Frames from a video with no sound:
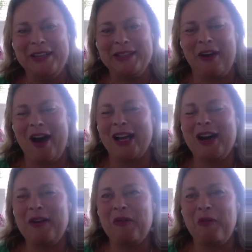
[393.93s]
So I
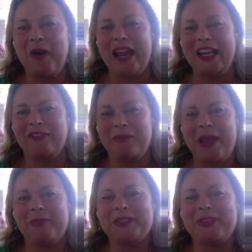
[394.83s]
can't wait for
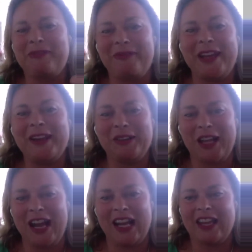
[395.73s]
people to feel
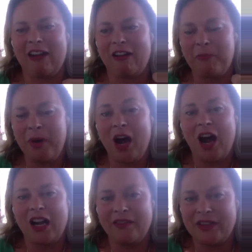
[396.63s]
like they are a
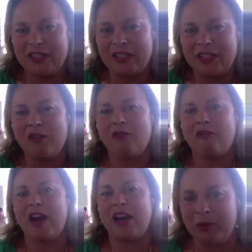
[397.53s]
part of this
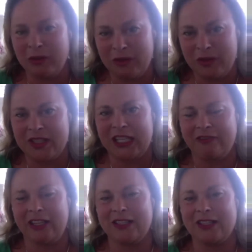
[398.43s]
incredible
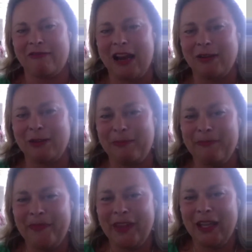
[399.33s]
scenery that's around
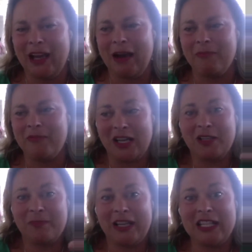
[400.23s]
them.
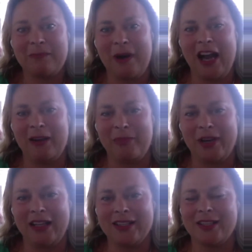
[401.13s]
And to be inspired
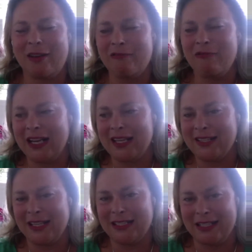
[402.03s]
by it. So I'm really
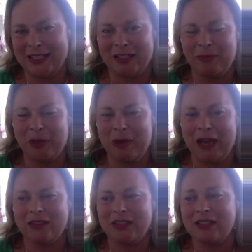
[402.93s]
excited that it's in the Blue
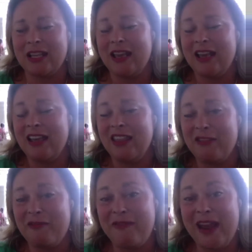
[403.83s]
Mountains.
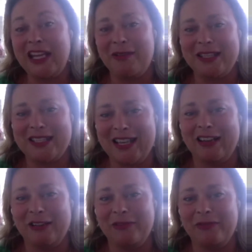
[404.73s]
The venue
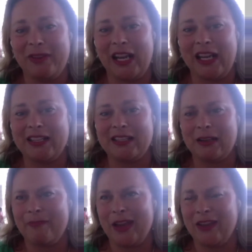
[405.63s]
itself is,
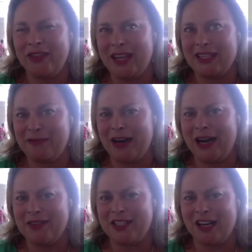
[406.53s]
I think it's a
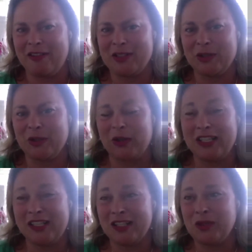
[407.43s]
5-star resort.
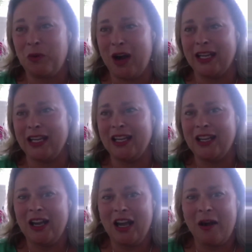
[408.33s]
It's just won
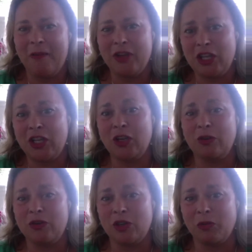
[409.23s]
a
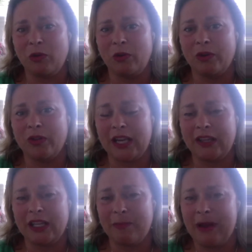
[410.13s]
huge award, I
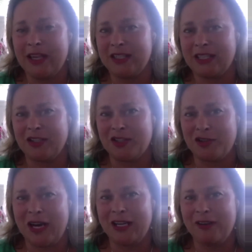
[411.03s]
think the best in
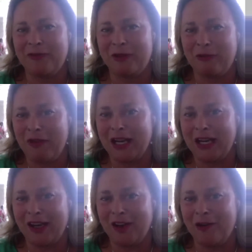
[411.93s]
Australia for
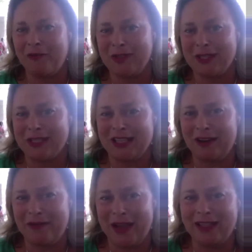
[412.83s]
running conferences
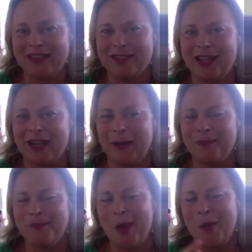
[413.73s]
and events. So
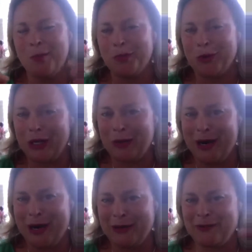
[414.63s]
pretty
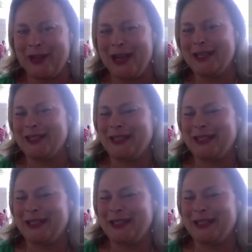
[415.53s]
proud of that.